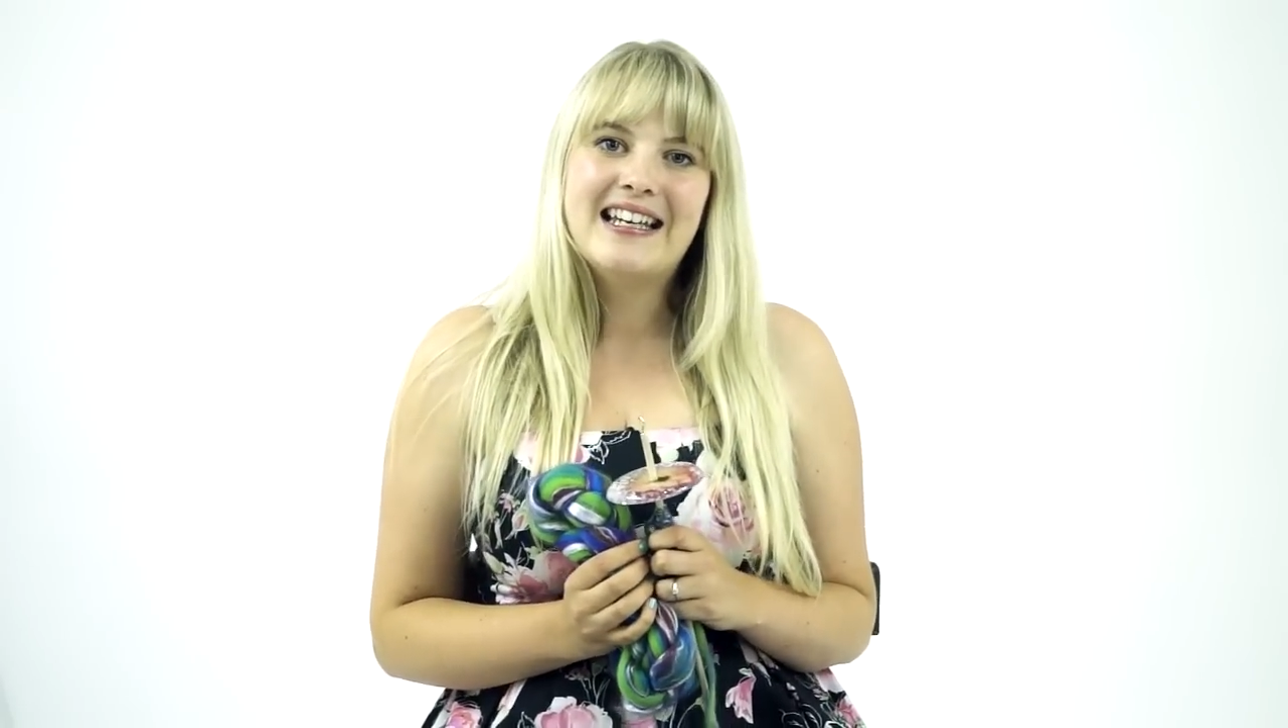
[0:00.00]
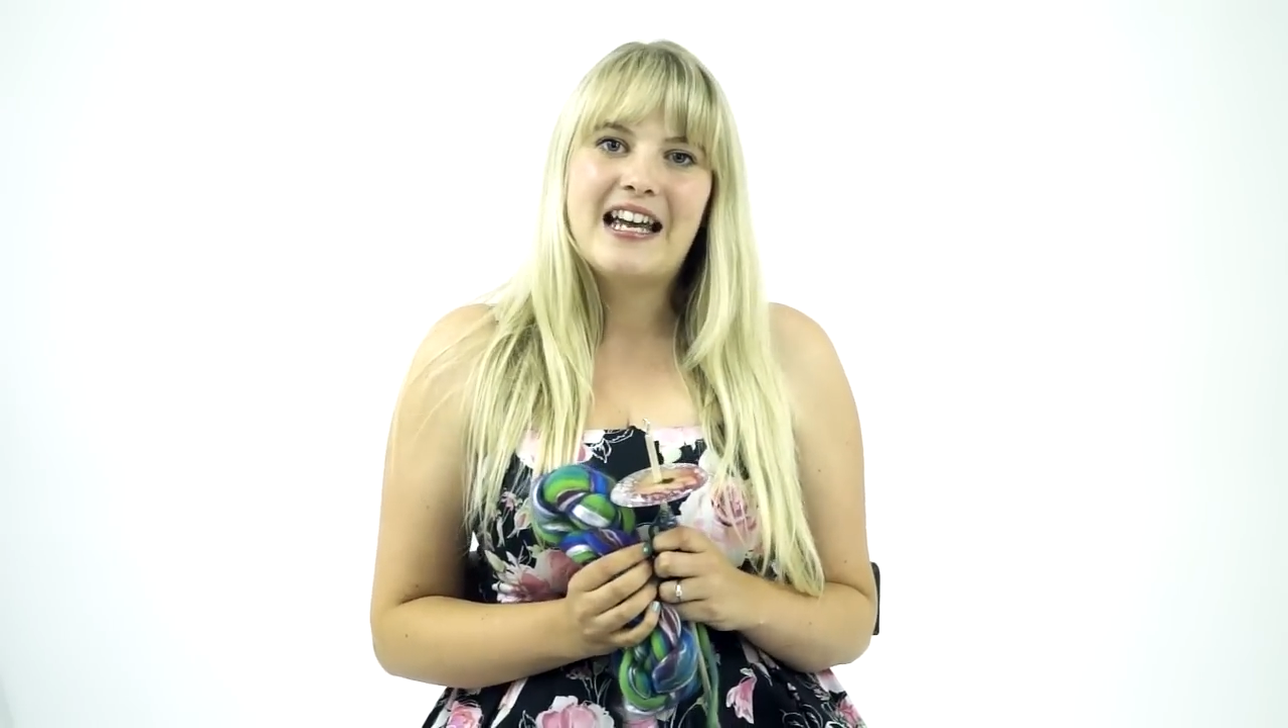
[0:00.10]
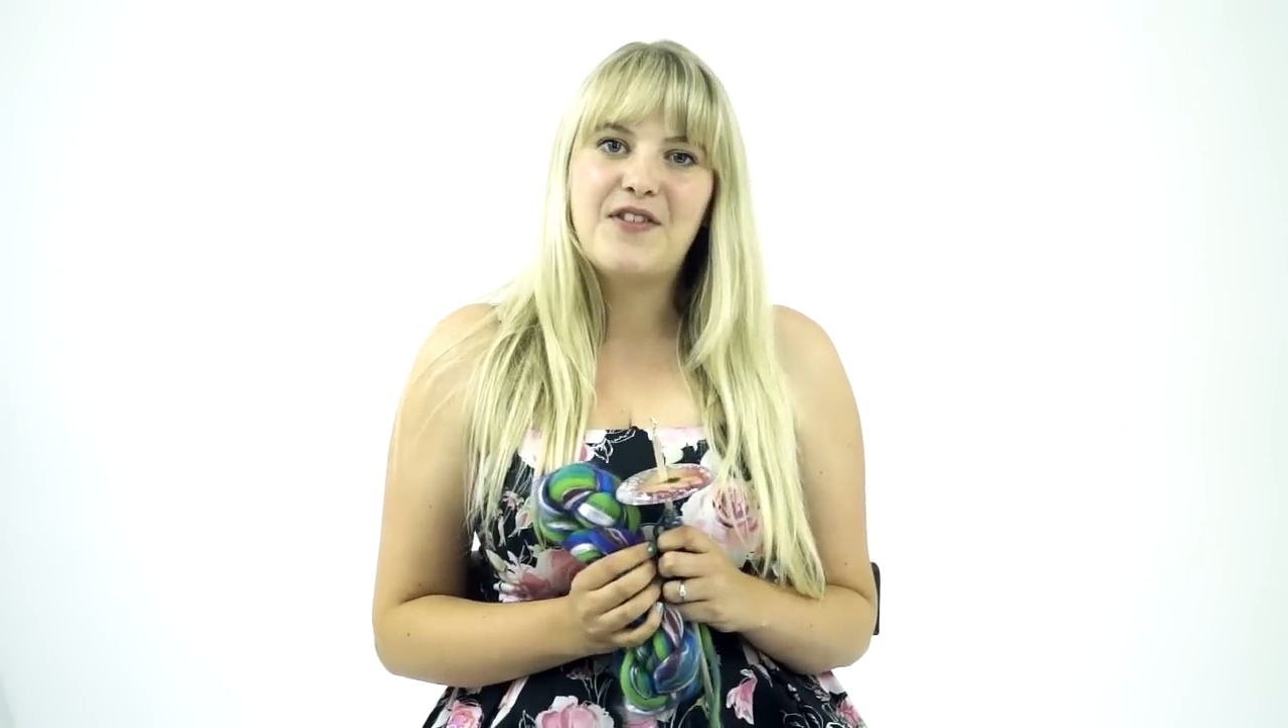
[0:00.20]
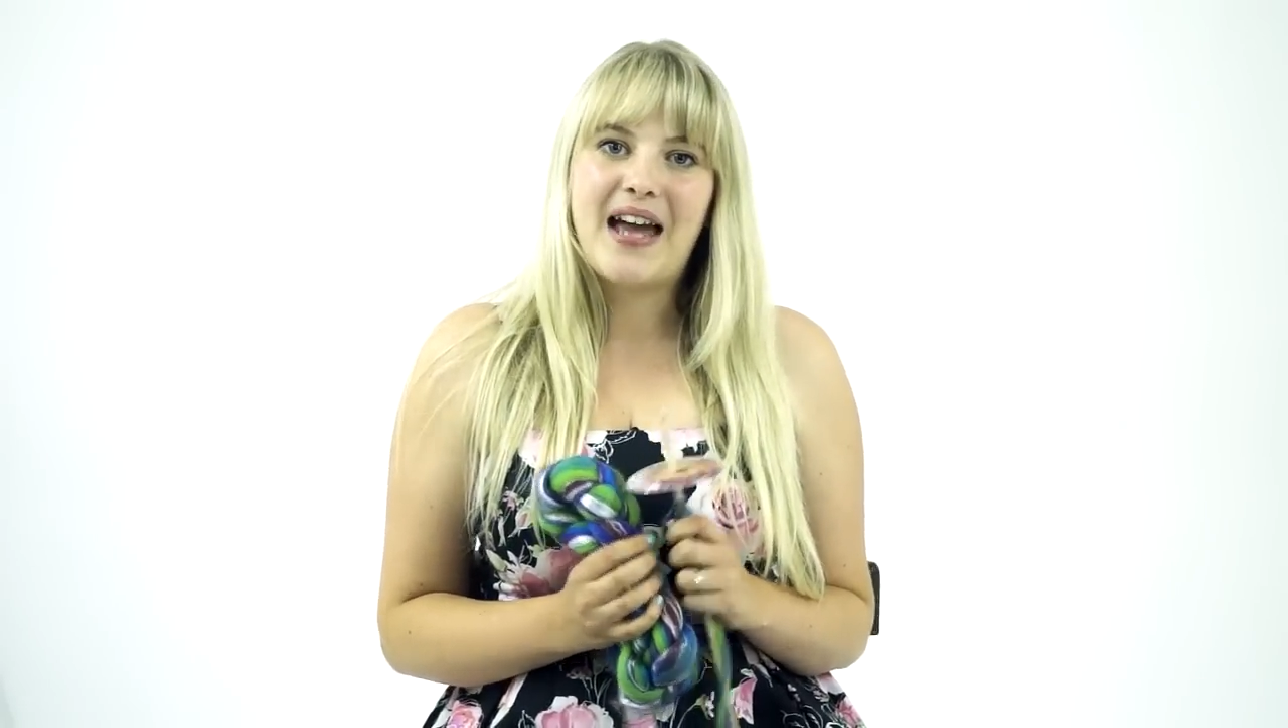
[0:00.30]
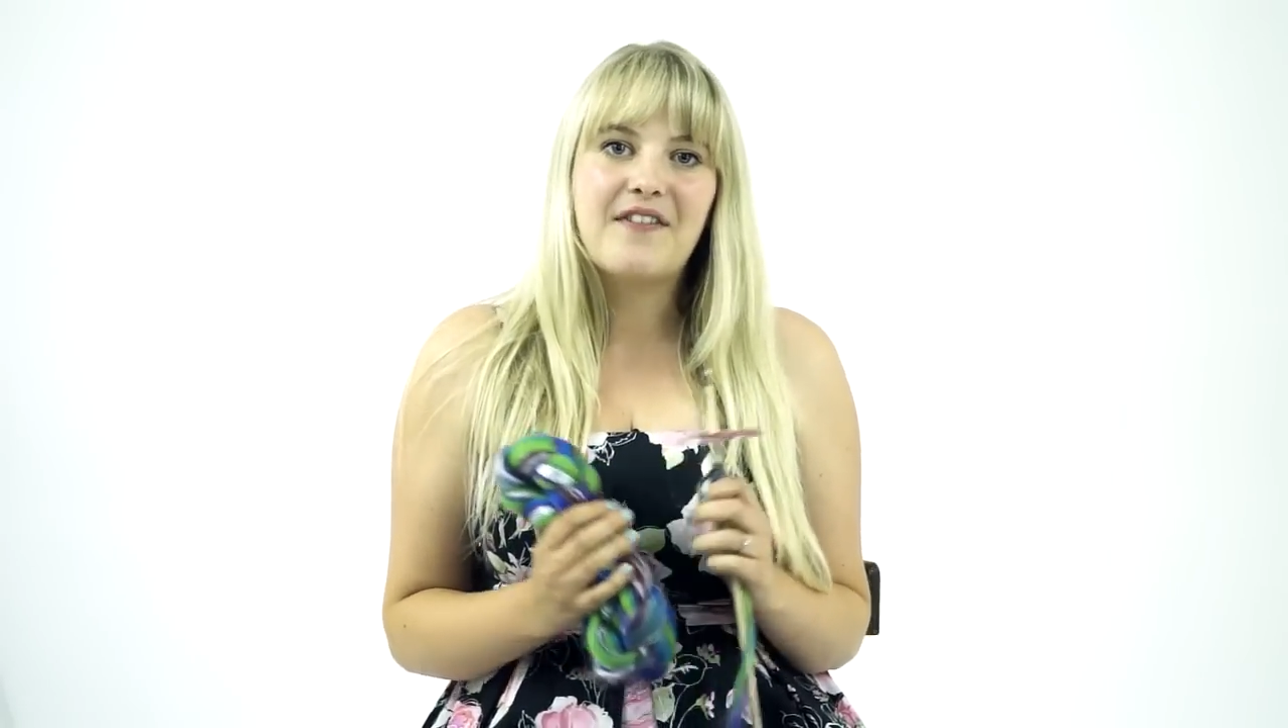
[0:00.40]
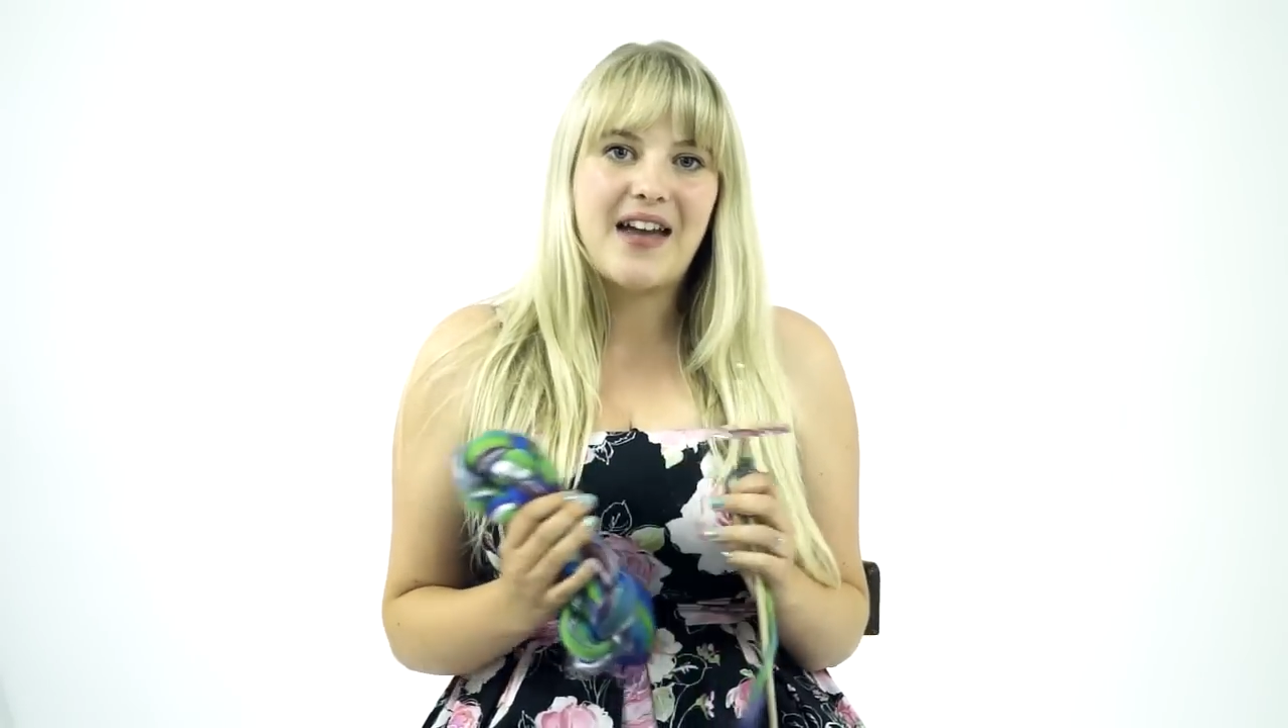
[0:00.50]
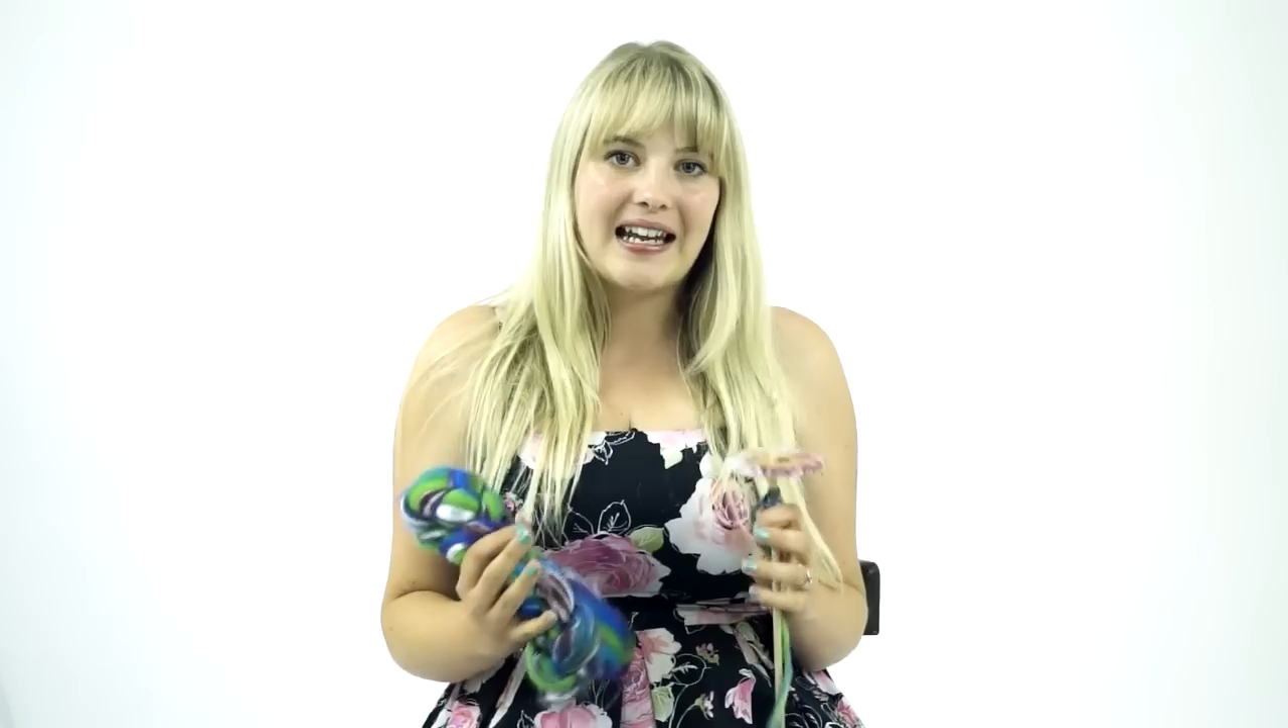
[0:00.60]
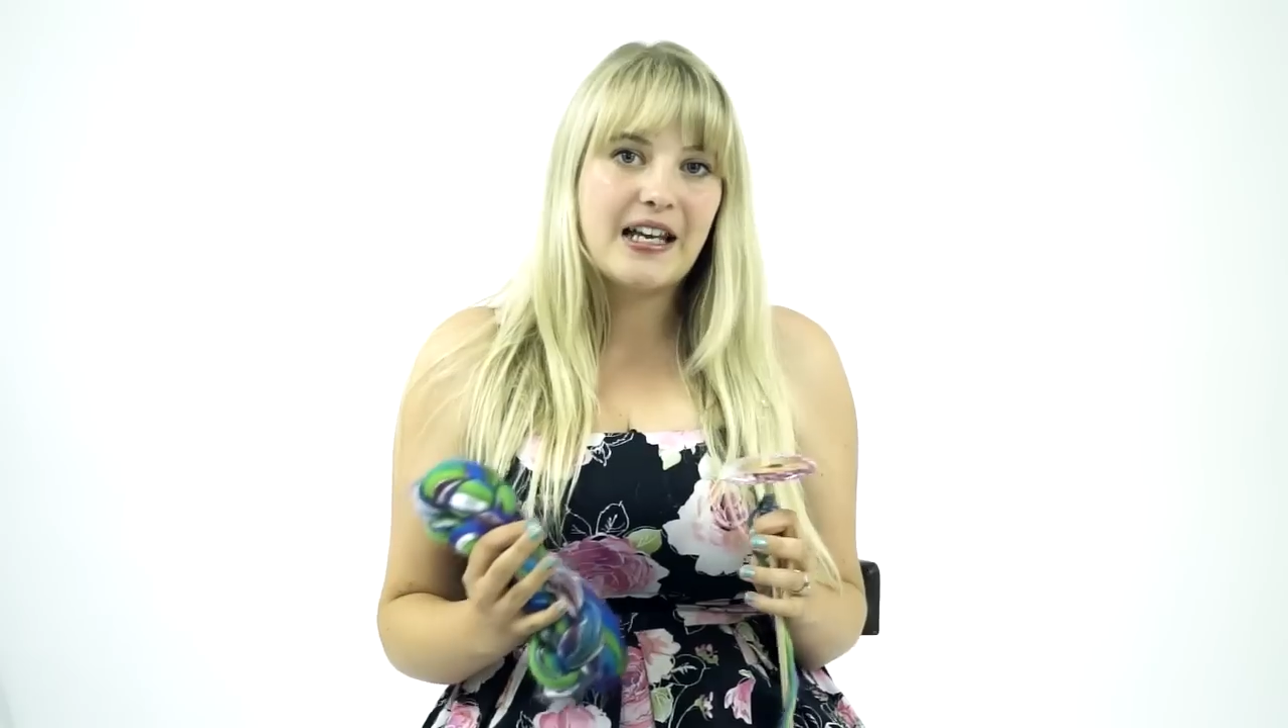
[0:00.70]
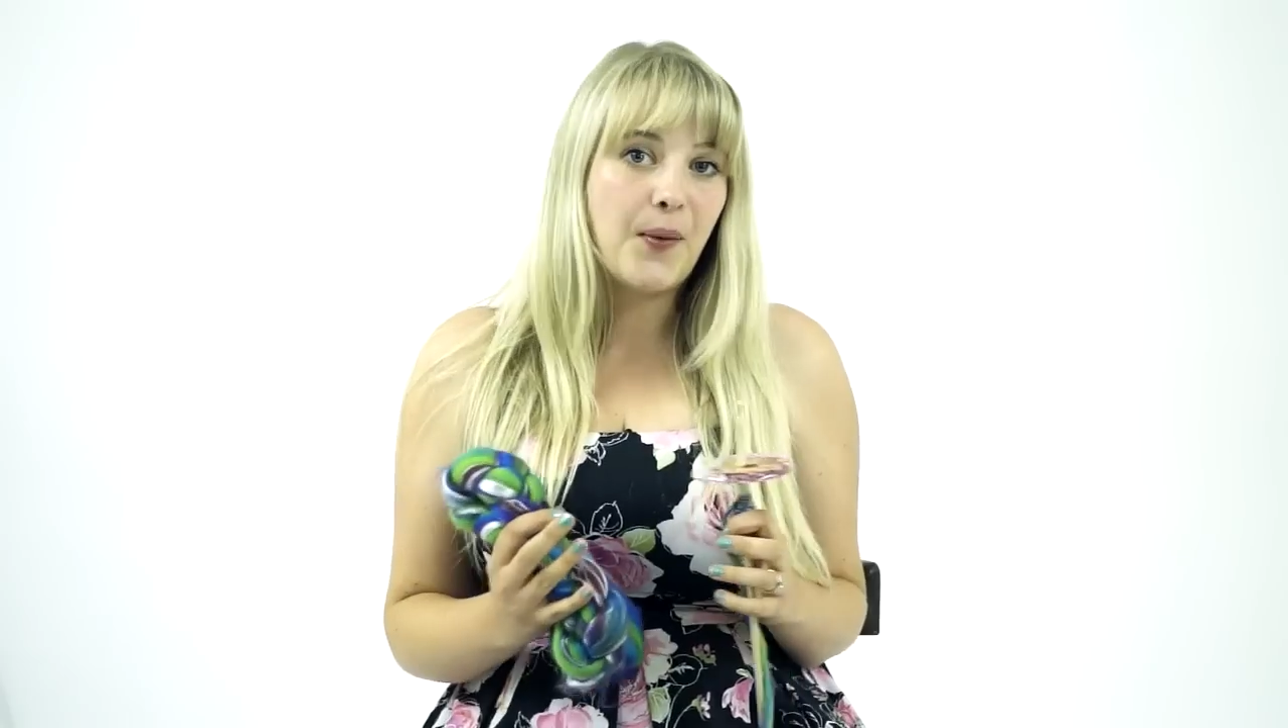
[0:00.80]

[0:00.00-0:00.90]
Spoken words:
If you have any